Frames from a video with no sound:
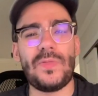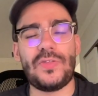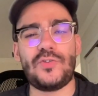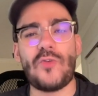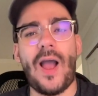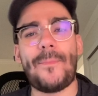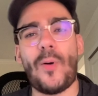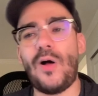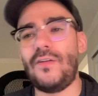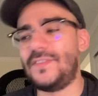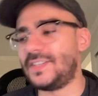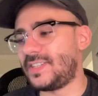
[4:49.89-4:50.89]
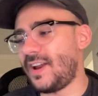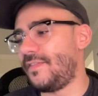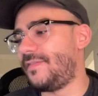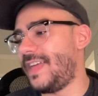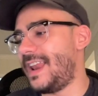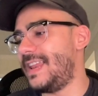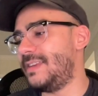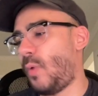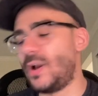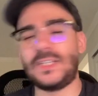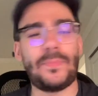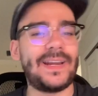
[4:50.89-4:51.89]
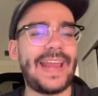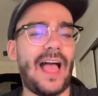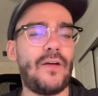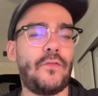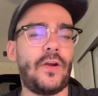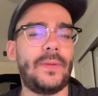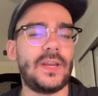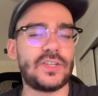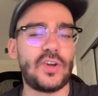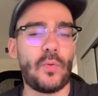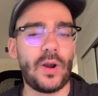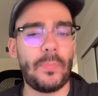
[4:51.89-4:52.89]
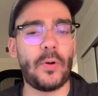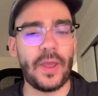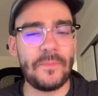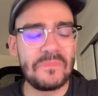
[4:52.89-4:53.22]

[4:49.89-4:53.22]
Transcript: drop all of the stuff that it wants to bring to California but doesn't know where to put it.